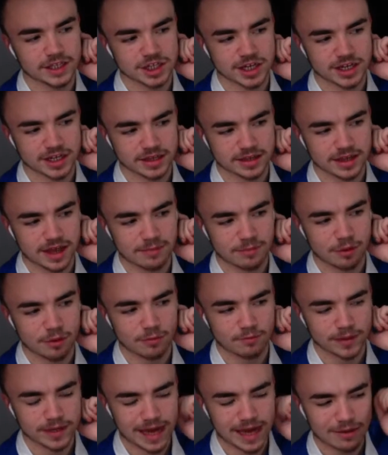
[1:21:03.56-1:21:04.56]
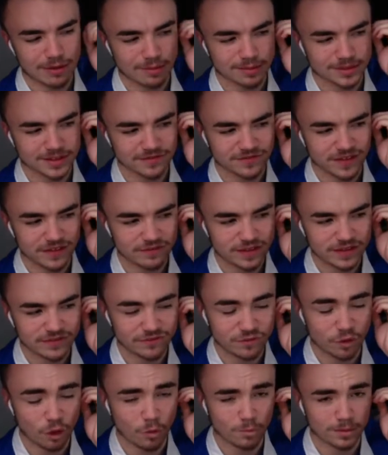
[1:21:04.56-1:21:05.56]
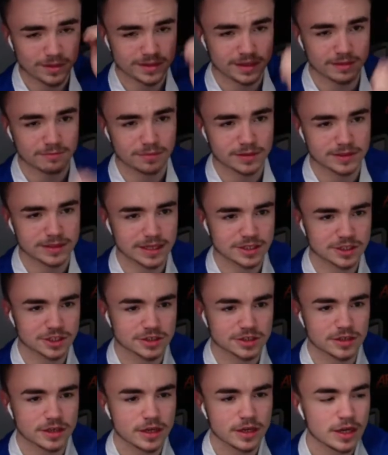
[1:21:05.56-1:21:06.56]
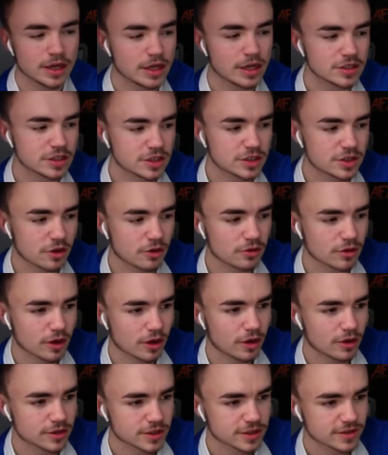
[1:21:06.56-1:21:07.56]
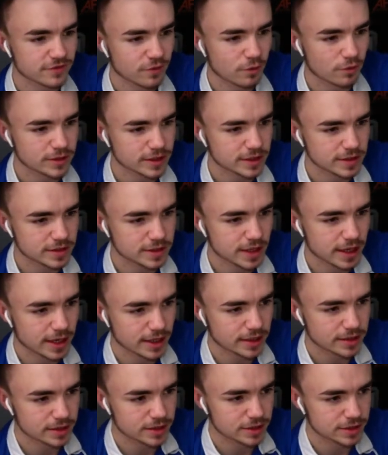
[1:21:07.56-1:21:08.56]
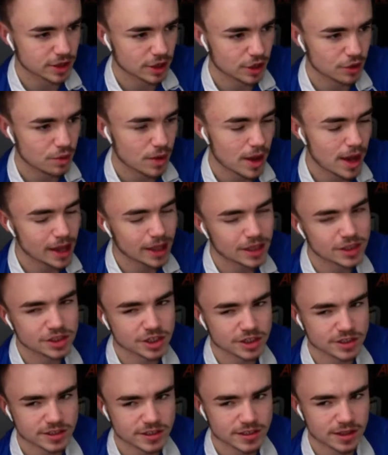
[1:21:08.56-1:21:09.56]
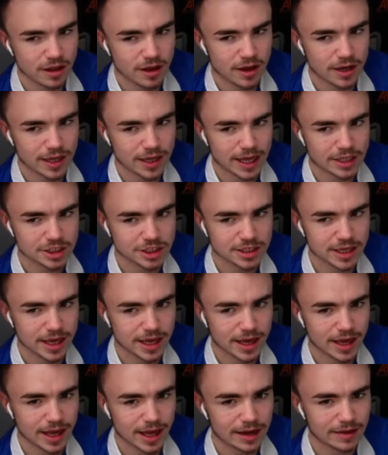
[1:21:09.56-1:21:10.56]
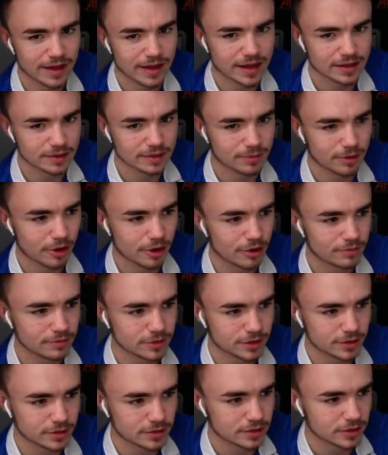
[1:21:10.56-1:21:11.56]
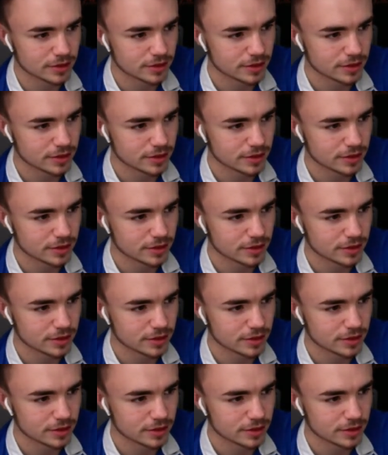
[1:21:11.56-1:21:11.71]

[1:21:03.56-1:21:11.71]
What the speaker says: Jackett there. Pompey now up to 54% possession to Doncaster's 46. So just slightly edging it in that department.